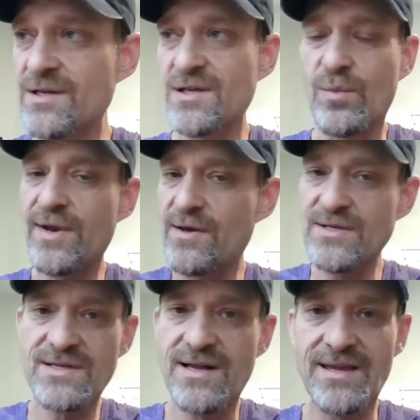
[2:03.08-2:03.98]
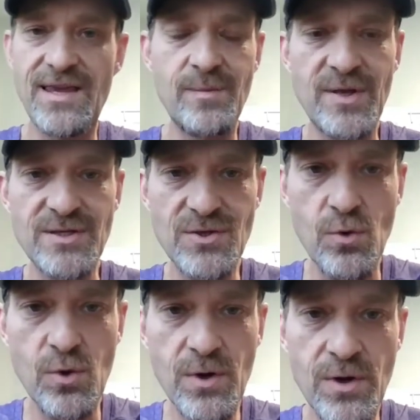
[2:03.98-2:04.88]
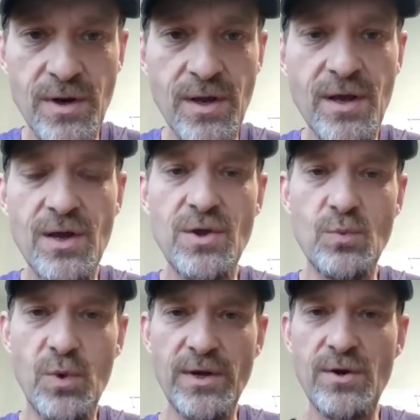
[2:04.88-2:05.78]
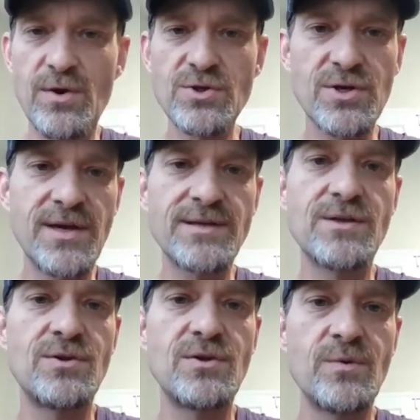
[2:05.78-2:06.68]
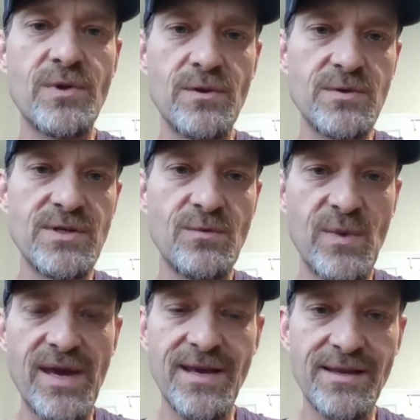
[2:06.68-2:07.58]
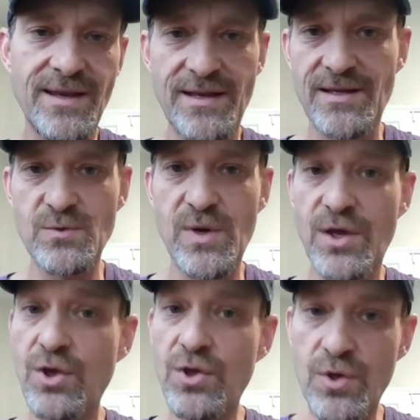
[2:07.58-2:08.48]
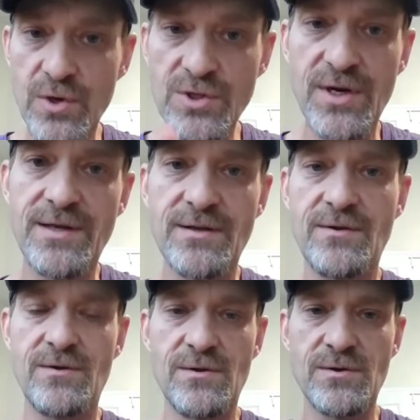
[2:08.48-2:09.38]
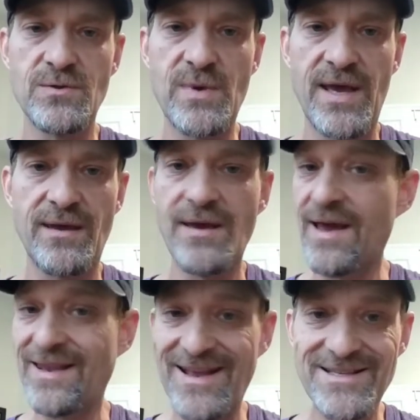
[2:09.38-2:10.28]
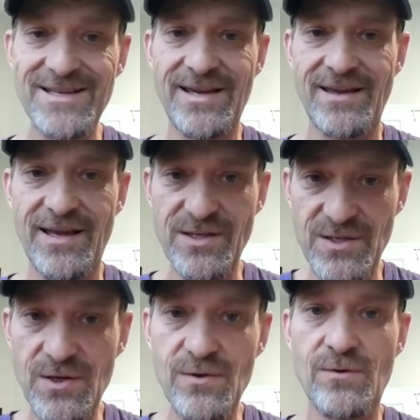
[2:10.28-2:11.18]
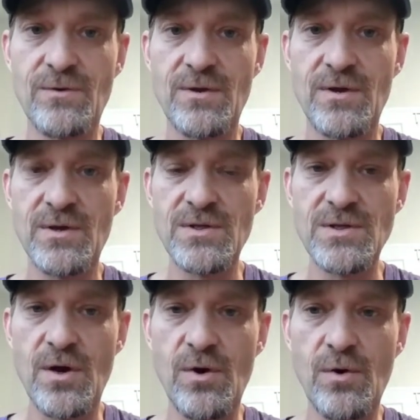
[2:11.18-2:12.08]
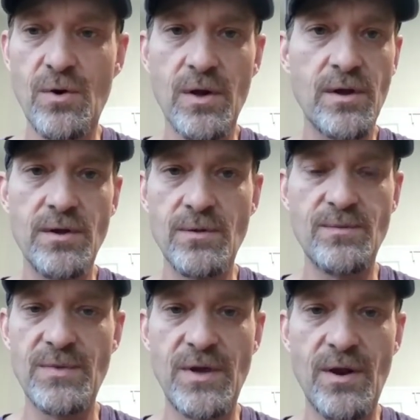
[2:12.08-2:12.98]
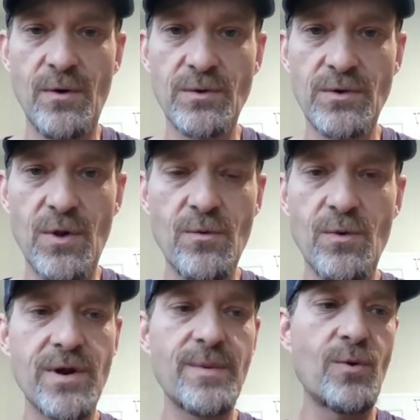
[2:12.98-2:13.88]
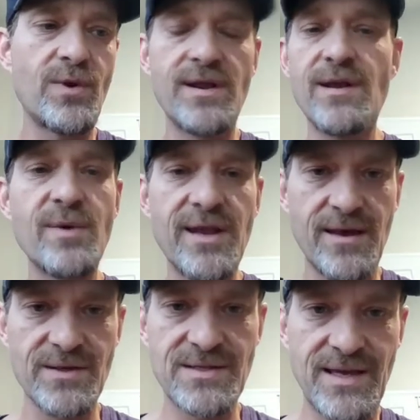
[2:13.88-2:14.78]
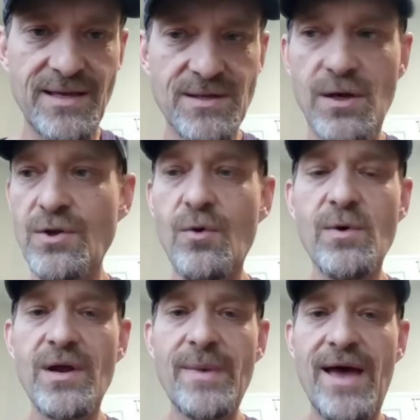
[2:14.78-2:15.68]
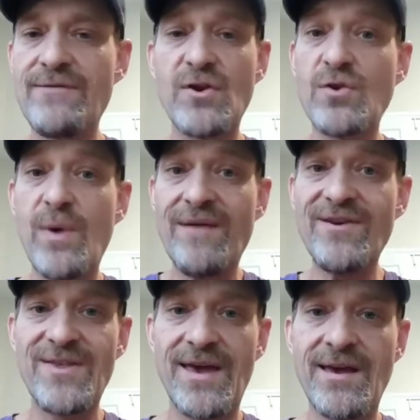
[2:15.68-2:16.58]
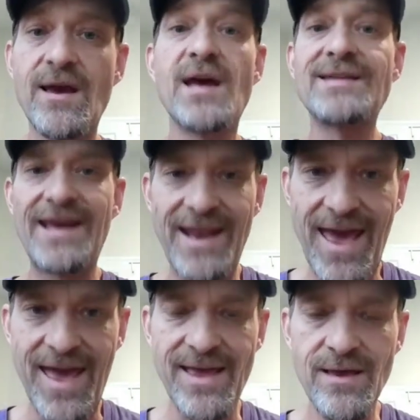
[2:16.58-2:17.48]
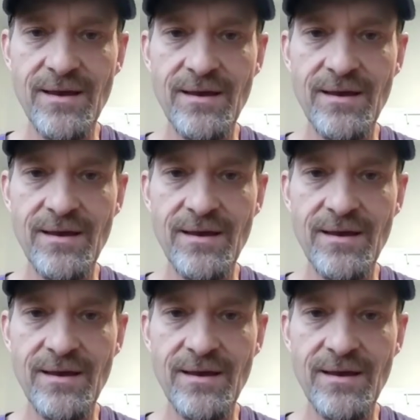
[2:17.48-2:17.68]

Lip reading: Someone else is not keeping score. What you're trying to do with losing weight is what you're trying to do to lose weight, and that's it. It's you. So, don't worry about what anybody else thinks. Don't worry about having to do everything today.